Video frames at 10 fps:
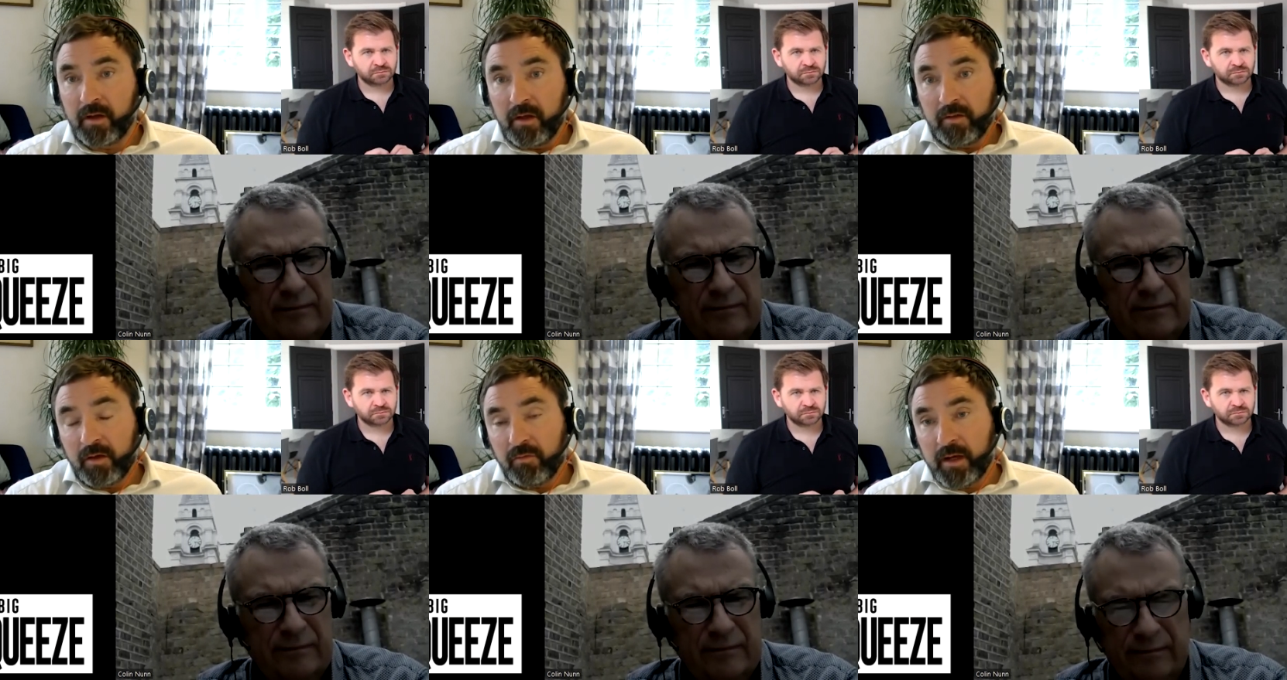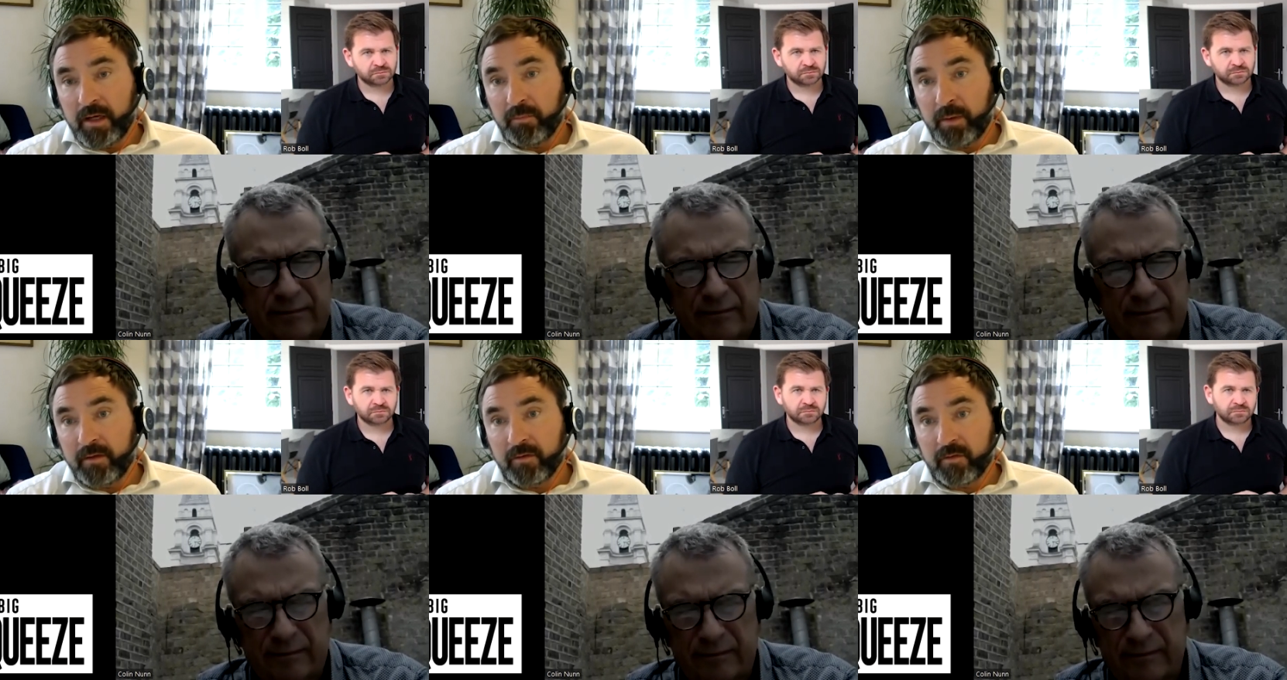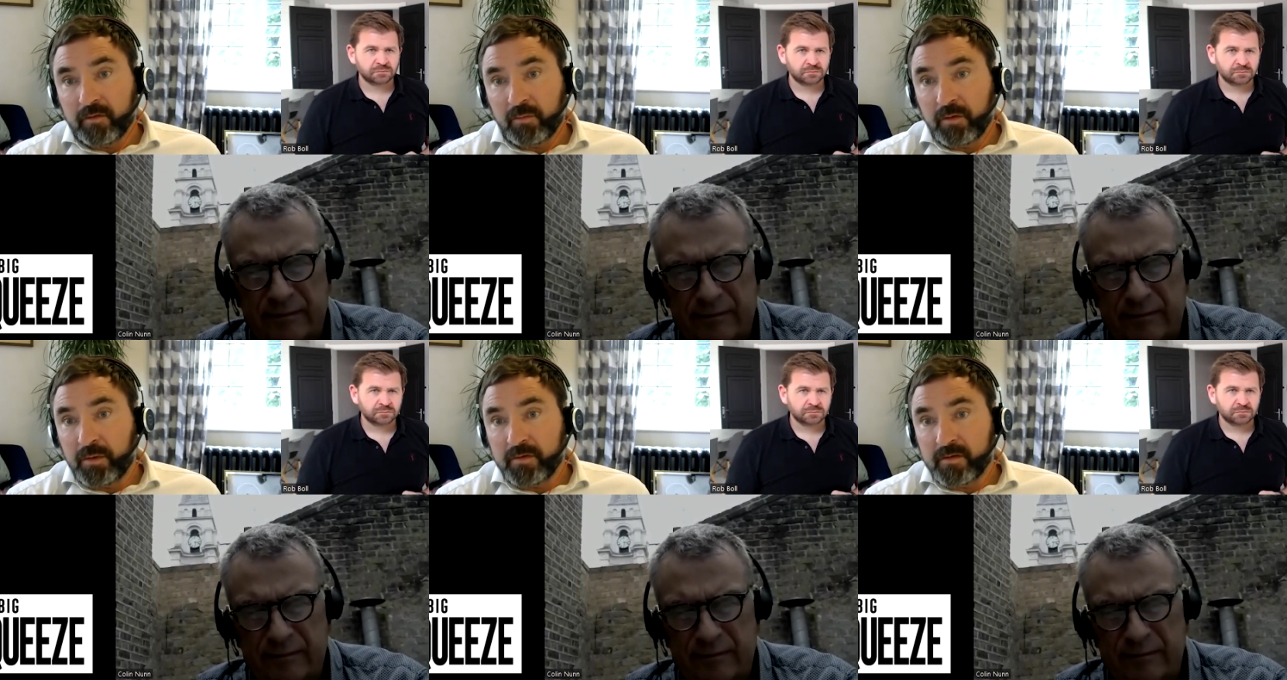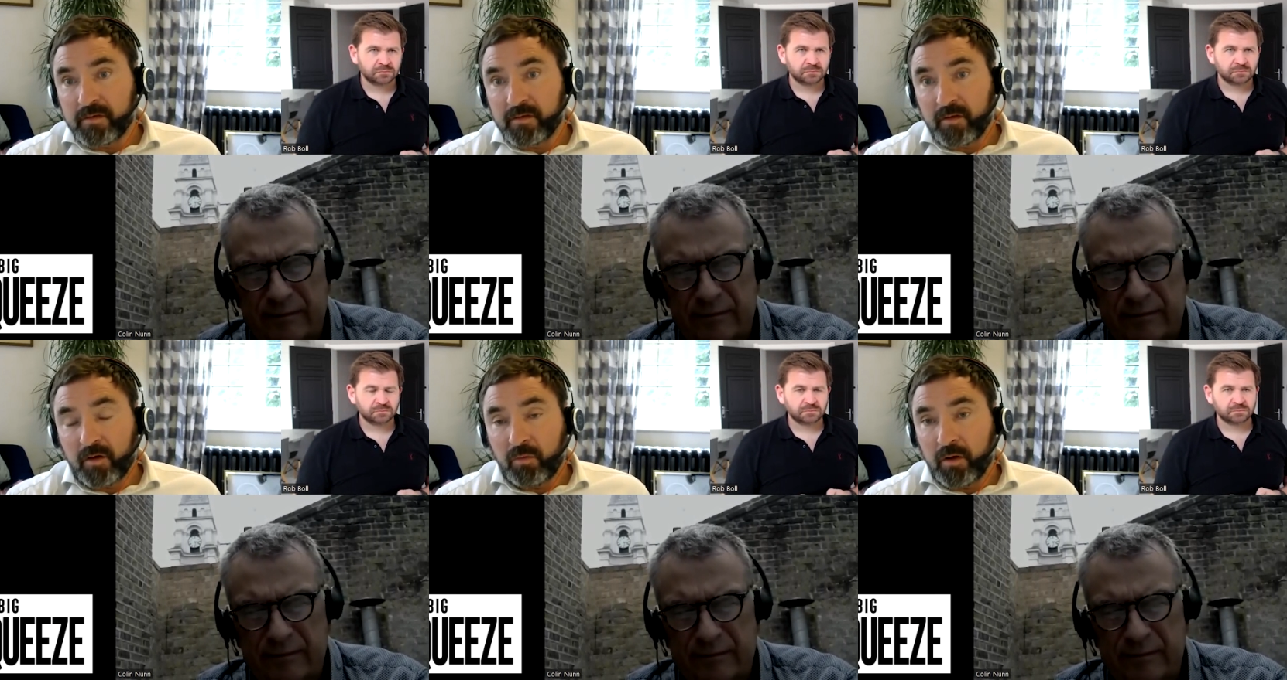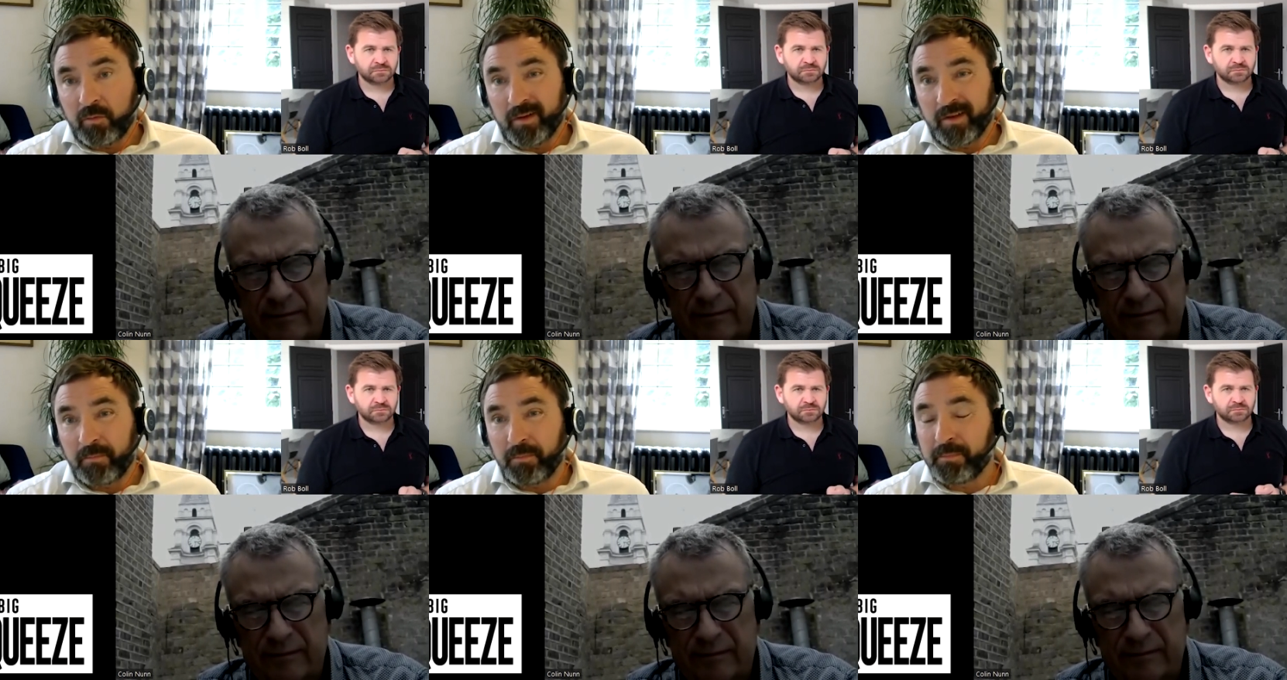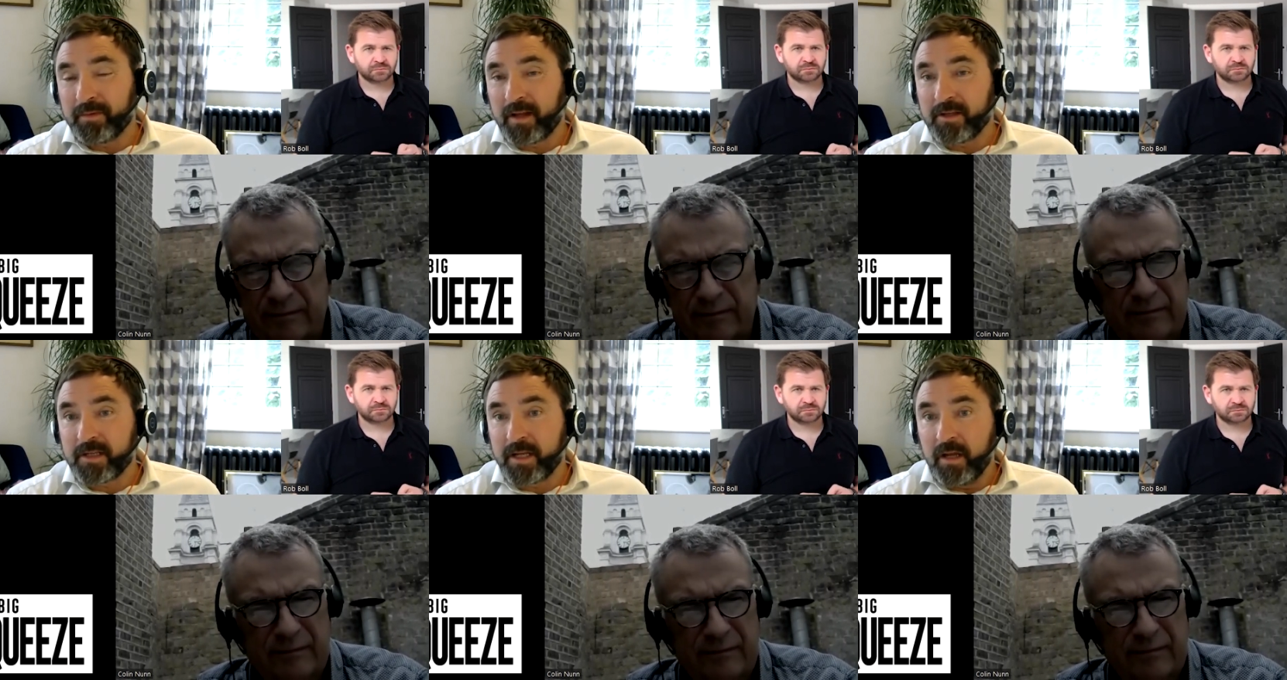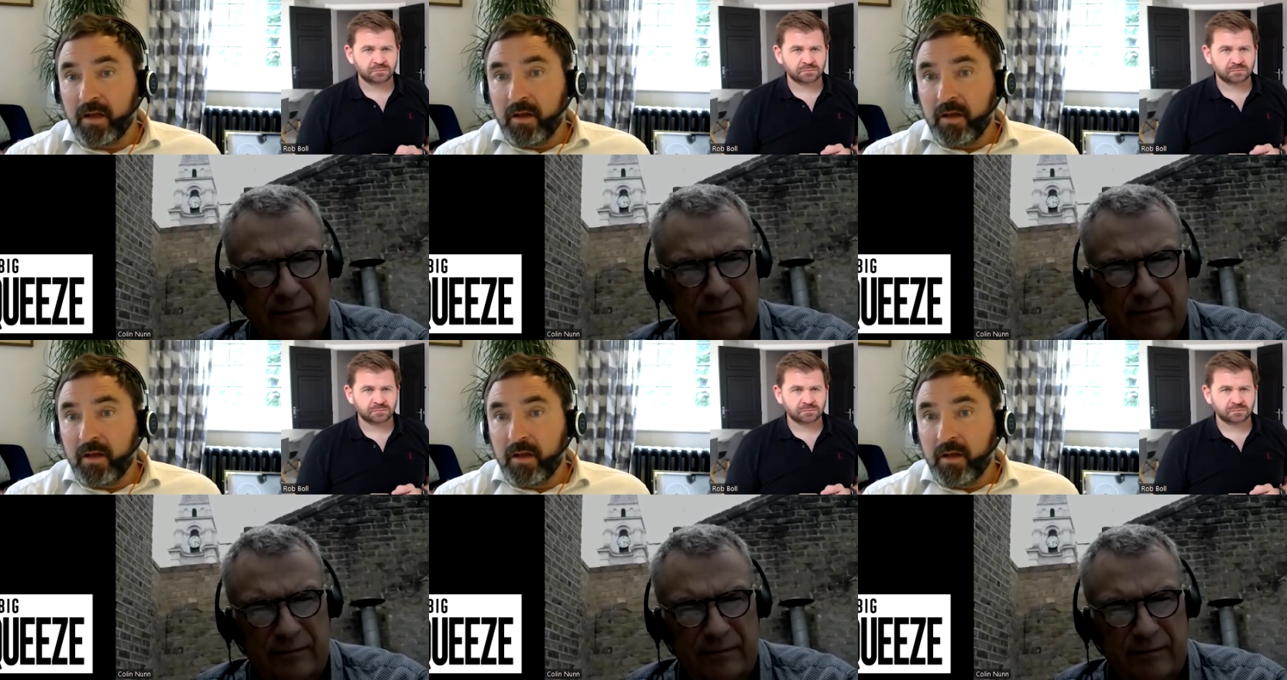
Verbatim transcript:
Speaker 1: I think it really depends. Some of the businesses that I work with are potentially